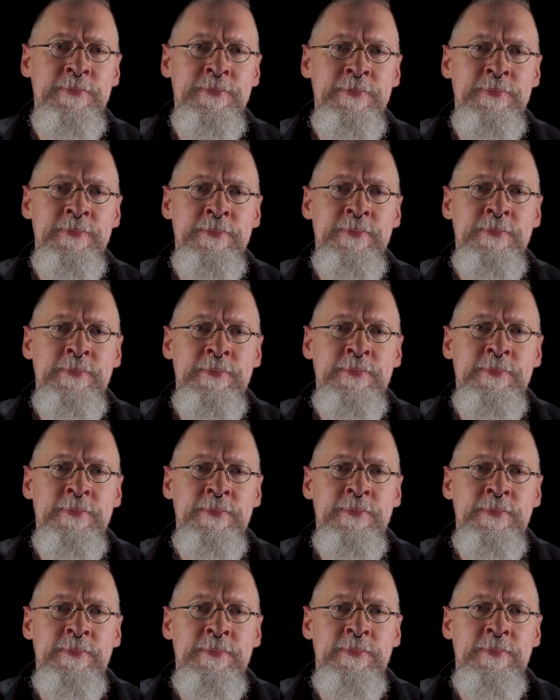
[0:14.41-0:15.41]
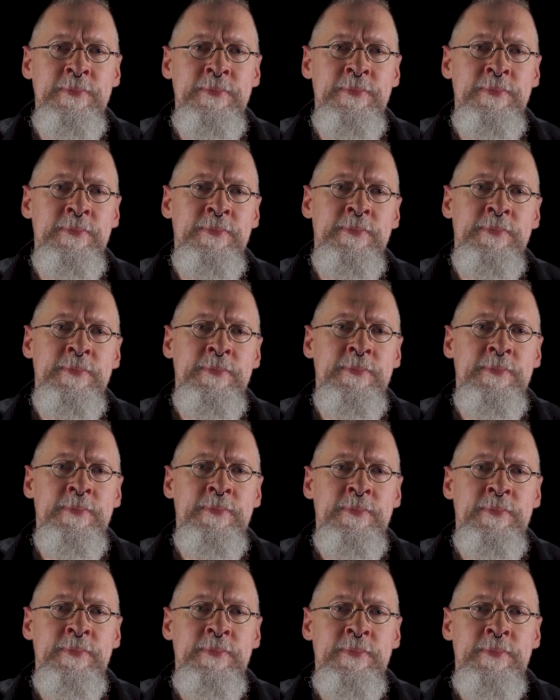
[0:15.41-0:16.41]

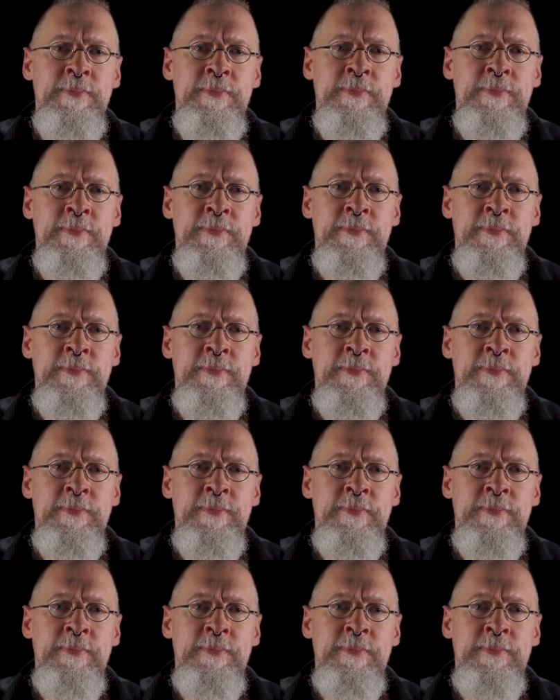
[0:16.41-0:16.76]
(no one is talking)